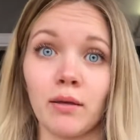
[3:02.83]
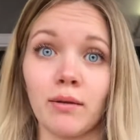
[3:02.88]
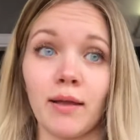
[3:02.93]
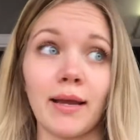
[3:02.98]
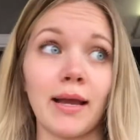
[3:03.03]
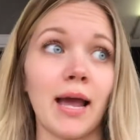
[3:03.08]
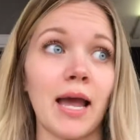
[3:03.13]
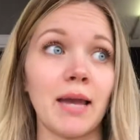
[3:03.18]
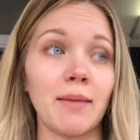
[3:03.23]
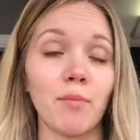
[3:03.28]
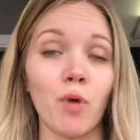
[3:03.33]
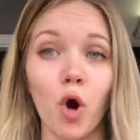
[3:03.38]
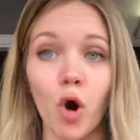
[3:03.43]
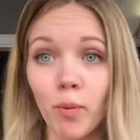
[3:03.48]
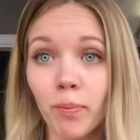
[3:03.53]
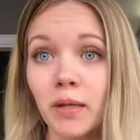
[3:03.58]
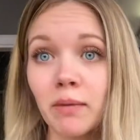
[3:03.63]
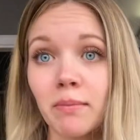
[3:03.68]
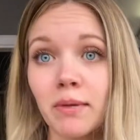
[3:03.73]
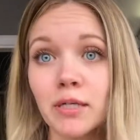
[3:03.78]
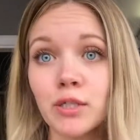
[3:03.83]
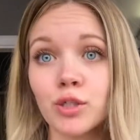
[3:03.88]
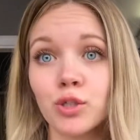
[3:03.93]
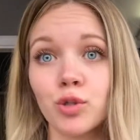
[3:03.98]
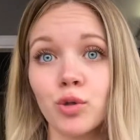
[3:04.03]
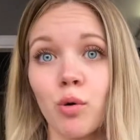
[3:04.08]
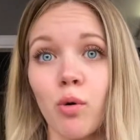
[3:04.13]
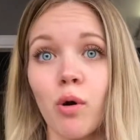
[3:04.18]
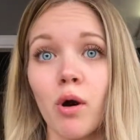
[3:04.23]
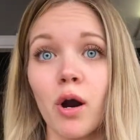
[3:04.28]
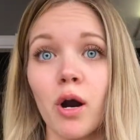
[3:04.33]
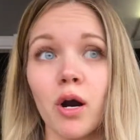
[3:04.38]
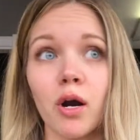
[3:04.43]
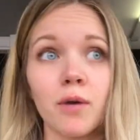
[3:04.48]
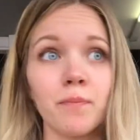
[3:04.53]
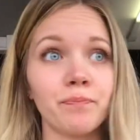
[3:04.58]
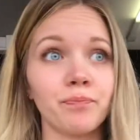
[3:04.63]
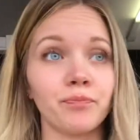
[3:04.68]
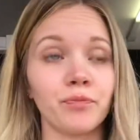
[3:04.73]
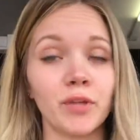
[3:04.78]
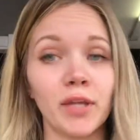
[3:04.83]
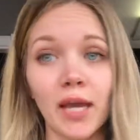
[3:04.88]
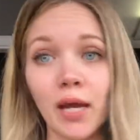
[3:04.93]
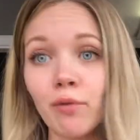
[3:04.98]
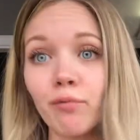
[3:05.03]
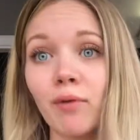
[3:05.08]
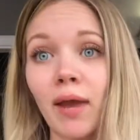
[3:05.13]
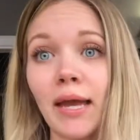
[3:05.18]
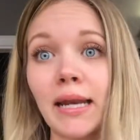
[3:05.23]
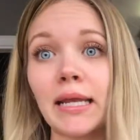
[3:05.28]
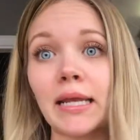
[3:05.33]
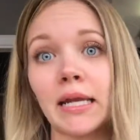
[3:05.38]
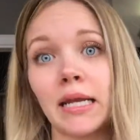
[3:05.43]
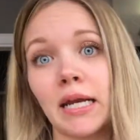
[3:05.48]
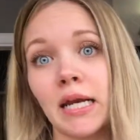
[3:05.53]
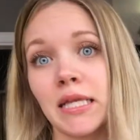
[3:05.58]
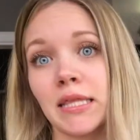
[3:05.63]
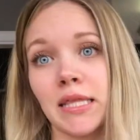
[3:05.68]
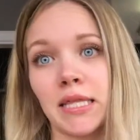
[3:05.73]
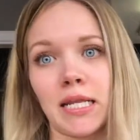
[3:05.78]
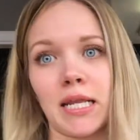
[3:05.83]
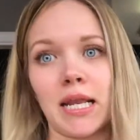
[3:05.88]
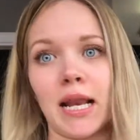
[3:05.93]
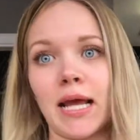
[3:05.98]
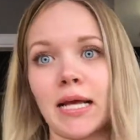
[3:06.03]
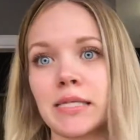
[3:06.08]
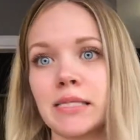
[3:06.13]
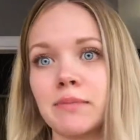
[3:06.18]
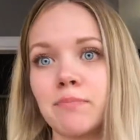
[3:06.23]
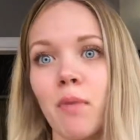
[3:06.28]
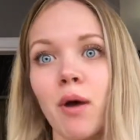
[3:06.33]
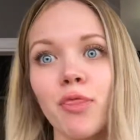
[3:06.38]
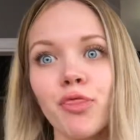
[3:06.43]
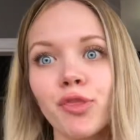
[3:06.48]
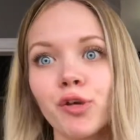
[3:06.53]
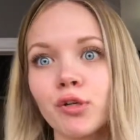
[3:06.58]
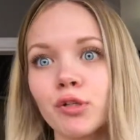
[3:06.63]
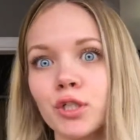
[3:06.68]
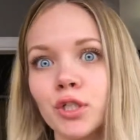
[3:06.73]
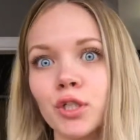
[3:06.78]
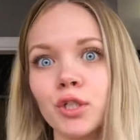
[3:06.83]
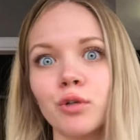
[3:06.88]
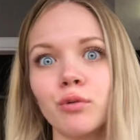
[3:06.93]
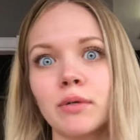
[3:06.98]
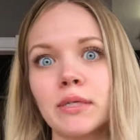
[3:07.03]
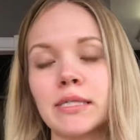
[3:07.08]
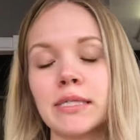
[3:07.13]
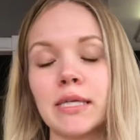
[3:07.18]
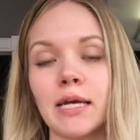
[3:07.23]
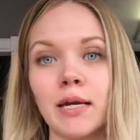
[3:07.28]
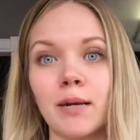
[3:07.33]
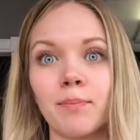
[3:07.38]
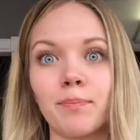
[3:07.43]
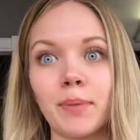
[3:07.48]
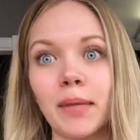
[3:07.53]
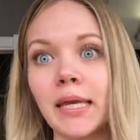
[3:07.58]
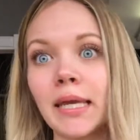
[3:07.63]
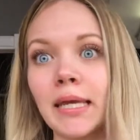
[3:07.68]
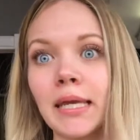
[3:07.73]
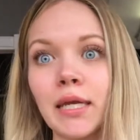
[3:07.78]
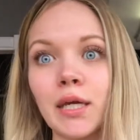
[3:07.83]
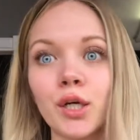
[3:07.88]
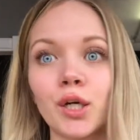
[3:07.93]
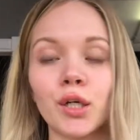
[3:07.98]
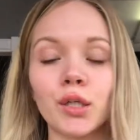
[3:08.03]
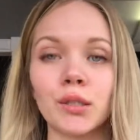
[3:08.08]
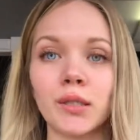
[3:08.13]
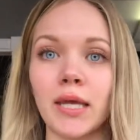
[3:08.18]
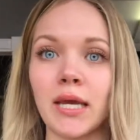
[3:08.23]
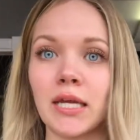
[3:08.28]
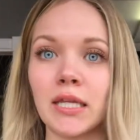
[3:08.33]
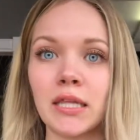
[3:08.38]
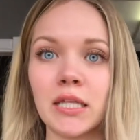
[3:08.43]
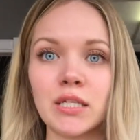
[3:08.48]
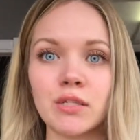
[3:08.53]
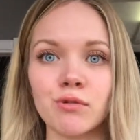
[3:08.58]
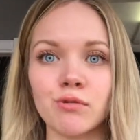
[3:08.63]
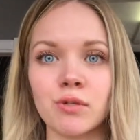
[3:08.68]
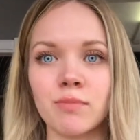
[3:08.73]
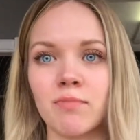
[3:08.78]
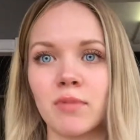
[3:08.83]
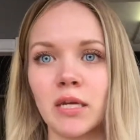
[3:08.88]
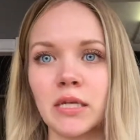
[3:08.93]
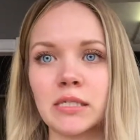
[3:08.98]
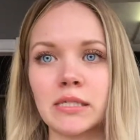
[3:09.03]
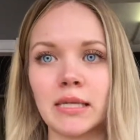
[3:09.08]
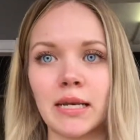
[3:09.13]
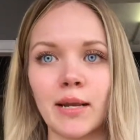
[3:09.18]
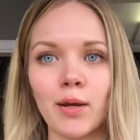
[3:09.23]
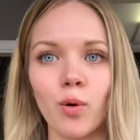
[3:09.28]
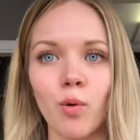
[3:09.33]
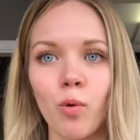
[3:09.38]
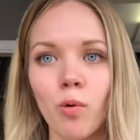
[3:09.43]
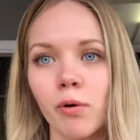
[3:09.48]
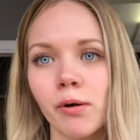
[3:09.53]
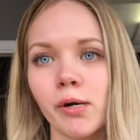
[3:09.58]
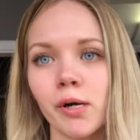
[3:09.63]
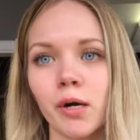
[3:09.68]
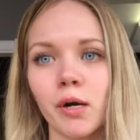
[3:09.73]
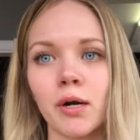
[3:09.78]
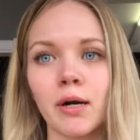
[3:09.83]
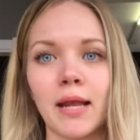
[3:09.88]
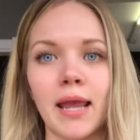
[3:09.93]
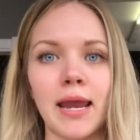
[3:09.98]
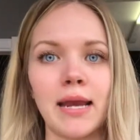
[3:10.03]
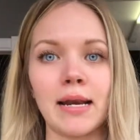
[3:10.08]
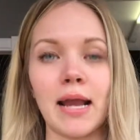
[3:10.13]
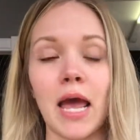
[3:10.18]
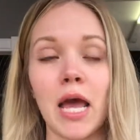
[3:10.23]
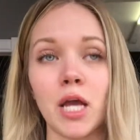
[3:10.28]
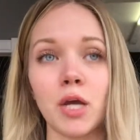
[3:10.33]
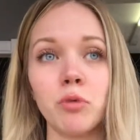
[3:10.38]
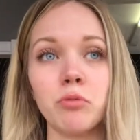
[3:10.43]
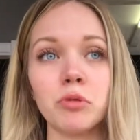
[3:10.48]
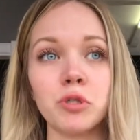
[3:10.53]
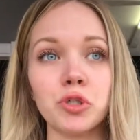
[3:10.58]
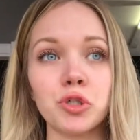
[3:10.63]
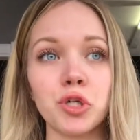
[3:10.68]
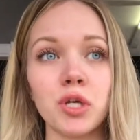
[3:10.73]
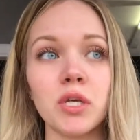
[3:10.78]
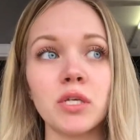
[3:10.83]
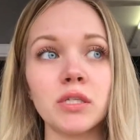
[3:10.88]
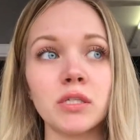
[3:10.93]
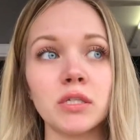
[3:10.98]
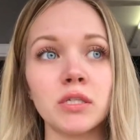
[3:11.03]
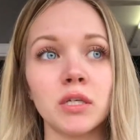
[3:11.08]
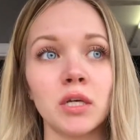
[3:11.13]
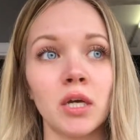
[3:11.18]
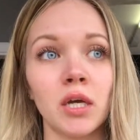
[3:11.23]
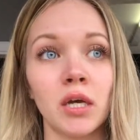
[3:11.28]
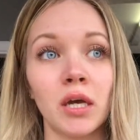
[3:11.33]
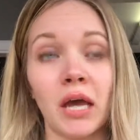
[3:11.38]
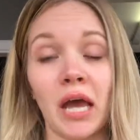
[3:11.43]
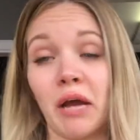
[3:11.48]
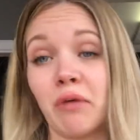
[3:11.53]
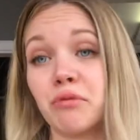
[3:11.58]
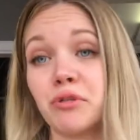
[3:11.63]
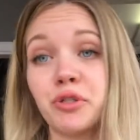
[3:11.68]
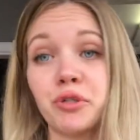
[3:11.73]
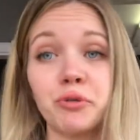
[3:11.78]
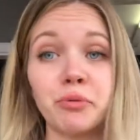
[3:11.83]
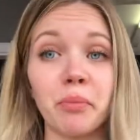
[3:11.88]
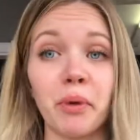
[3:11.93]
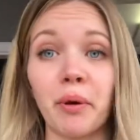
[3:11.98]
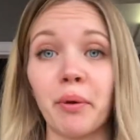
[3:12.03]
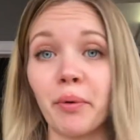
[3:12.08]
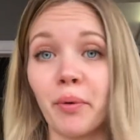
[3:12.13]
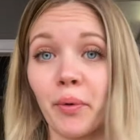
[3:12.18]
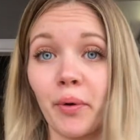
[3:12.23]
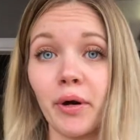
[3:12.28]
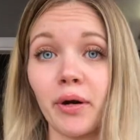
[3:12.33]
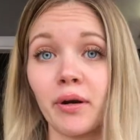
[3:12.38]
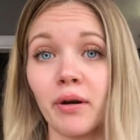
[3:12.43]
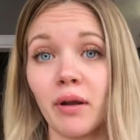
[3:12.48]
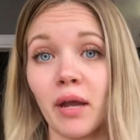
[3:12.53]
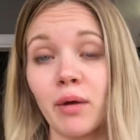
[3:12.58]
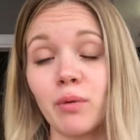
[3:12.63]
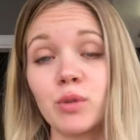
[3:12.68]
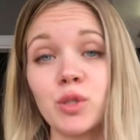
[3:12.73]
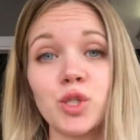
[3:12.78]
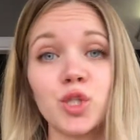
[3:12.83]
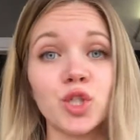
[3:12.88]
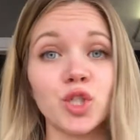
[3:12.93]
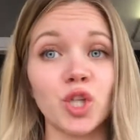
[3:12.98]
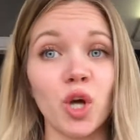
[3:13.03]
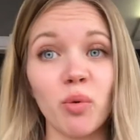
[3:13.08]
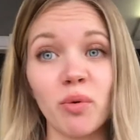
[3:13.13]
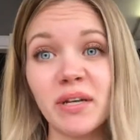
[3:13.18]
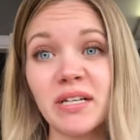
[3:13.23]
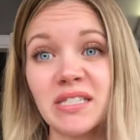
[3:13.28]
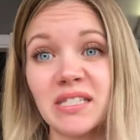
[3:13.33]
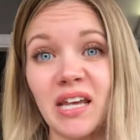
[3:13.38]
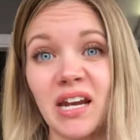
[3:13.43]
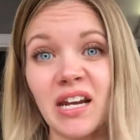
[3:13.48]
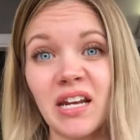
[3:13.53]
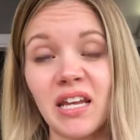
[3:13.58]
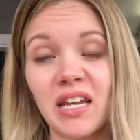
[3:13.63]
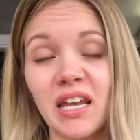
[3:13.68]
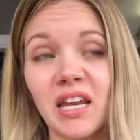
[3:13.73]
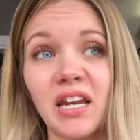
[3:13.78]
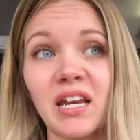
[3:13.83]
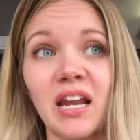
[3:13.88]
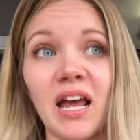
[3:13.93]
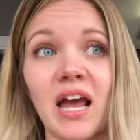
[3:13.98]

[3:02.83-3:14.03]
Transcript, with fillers: Like I'm opening my store, get ready, and in the next month or two, it's gonna be here. Like these are some things that I ordered and I was just, I was tooting my own horn. I was so excited.